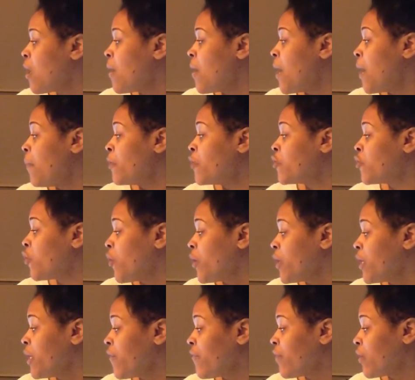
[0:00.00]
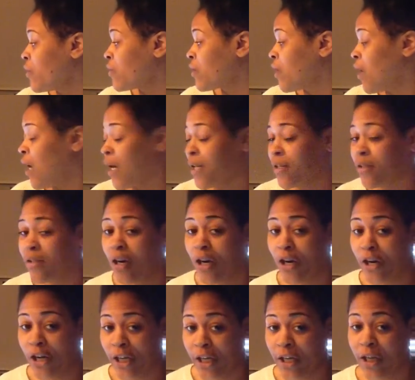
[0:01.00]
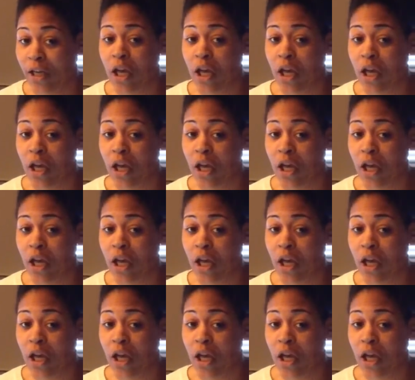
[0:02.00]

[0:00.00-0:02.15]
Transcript: A majority of those costs are in